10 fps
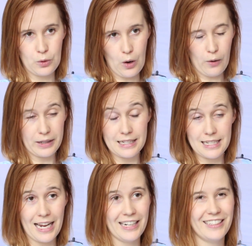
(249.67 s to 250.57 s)

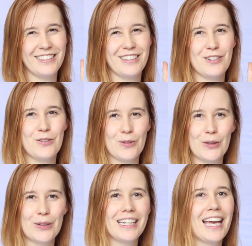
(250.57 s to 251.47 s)
orientated
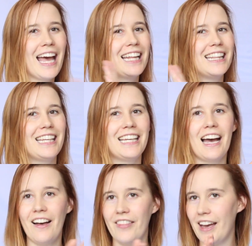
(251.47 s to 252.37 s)
drawing and the
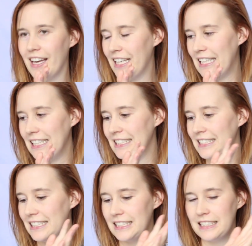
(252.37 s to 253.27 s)
other
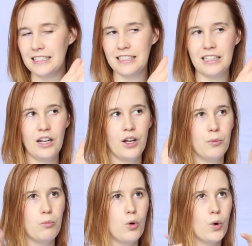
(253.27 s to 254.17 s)
is
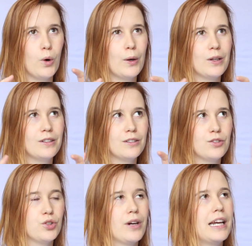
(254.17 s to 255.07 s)
more
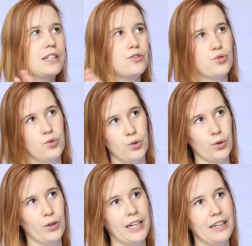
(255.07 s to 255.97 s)
trade
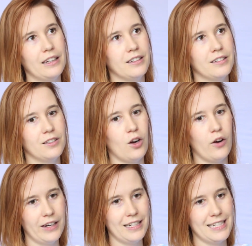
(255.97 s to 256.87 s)
drawing
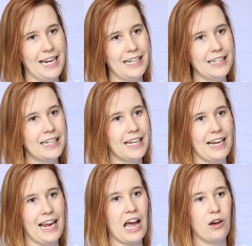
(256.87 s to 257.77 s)
orientated
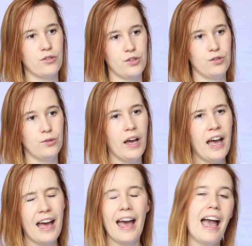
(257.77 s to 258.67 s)
and how to
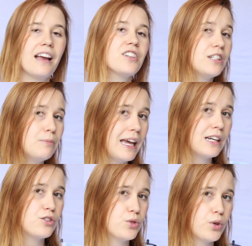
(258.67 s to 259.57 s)
actually make
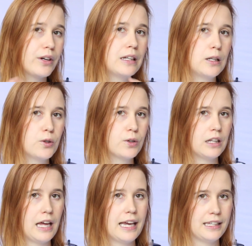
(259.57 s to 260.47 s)
a drawing look
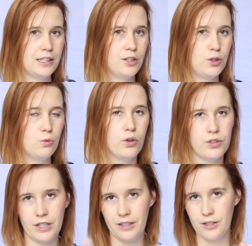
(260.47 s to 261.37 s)
like you
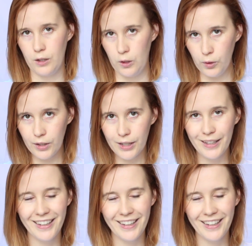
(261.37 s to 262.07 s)
want it to look.